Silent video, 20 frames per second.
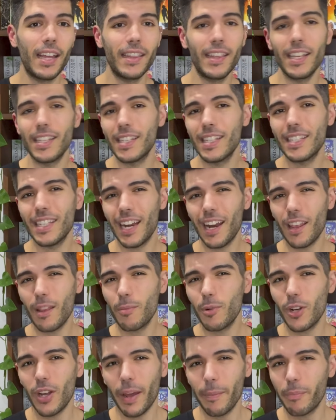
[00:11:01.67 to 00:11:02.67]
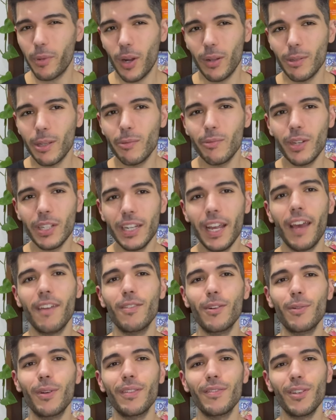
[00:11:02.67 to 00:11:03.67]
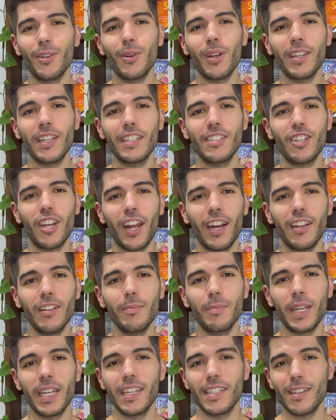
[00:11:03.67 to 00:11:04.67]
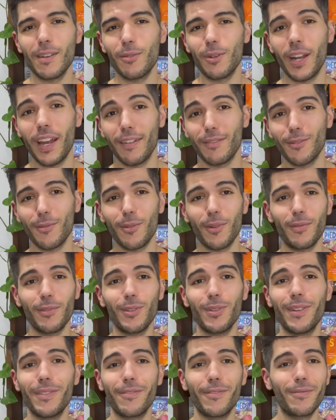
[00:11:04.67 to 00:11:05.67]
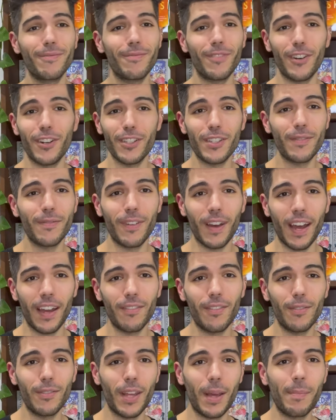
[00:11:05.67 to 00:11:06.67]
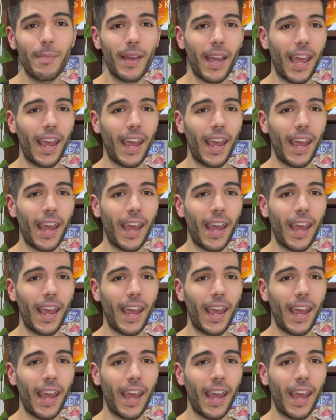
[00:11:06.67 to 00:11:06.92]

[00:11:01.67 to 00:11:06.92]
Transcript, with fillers: This is another book I probably won't have a review on the channel because I would have to review the first five of them,